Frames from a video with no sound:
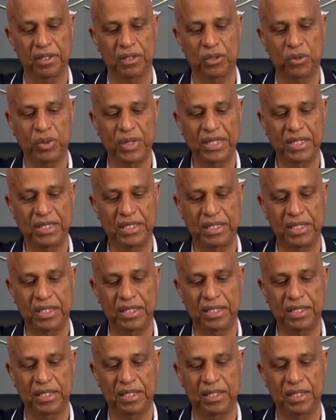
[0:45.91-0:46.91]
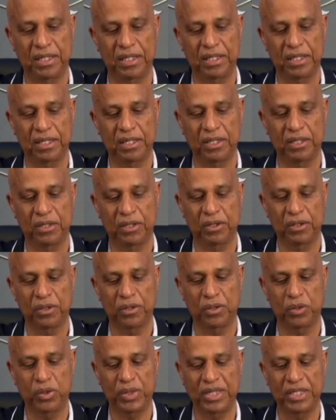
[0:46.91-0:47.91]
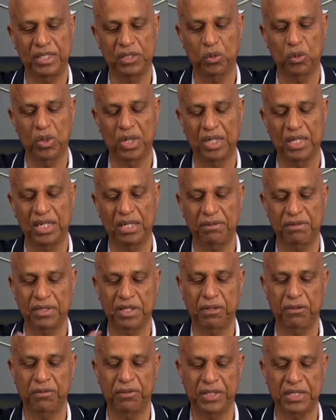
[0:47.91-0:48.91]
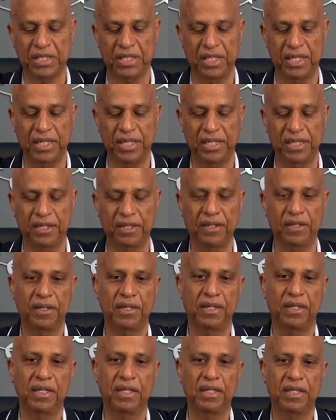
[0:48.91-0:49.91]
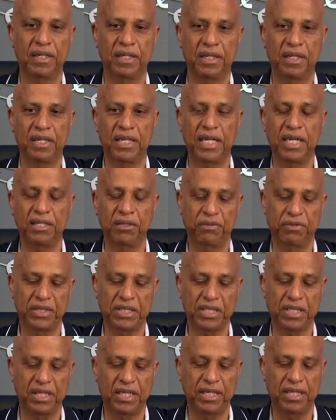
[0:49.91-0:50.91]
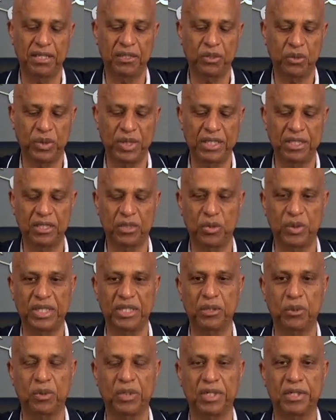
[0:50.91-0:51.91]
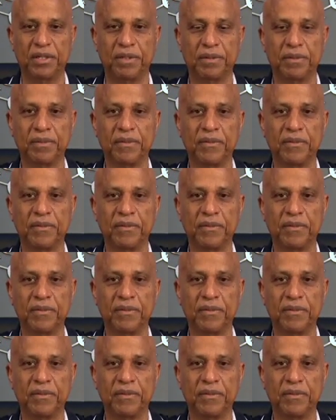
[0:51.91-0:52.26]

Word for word: 2021, after the fiscal year, end fiscal year 2021,